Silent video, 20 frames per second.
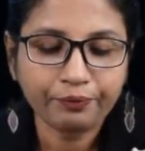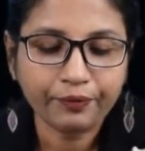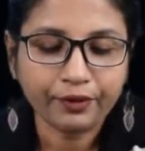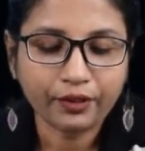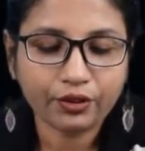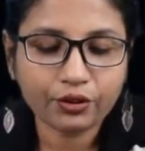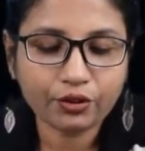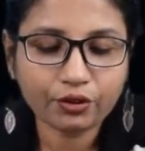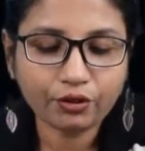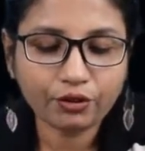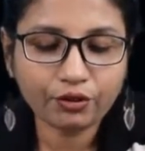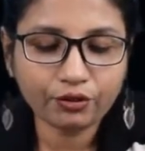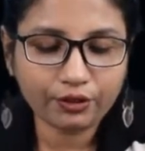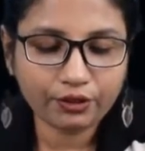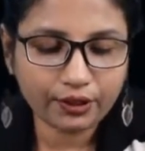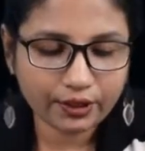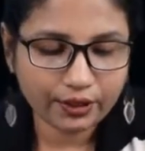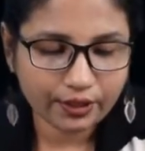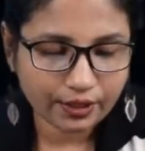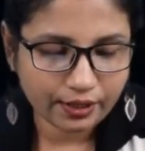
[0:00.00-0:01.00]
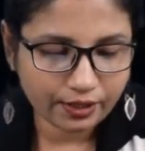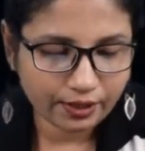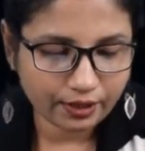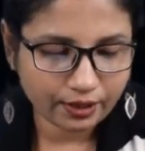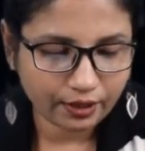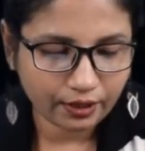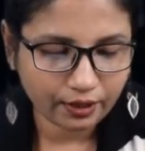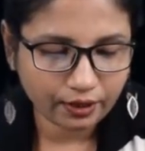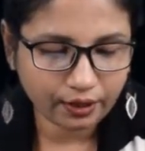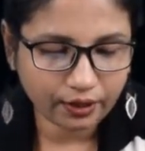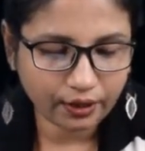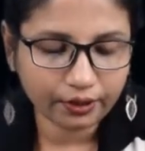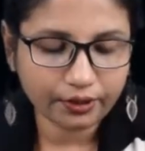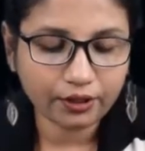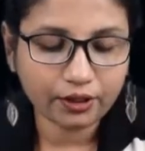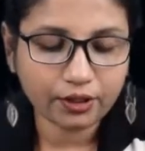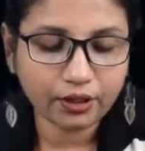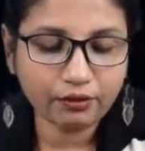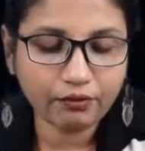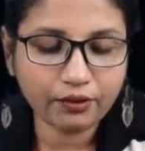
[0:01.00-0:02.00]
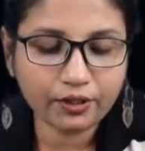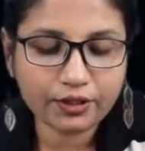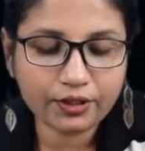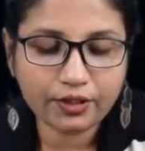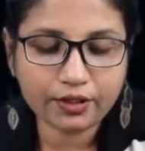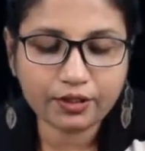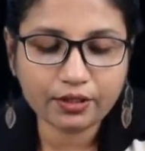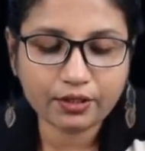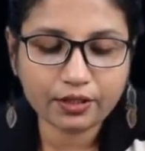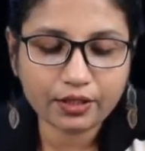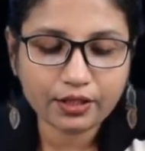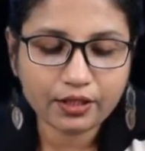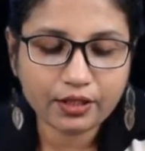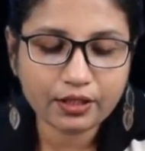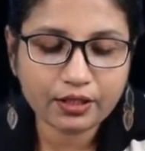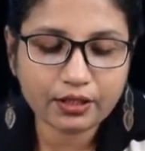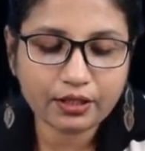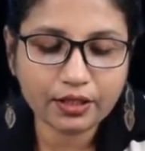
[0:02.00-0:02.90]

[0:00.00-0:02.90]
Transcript: So this is the Article 166.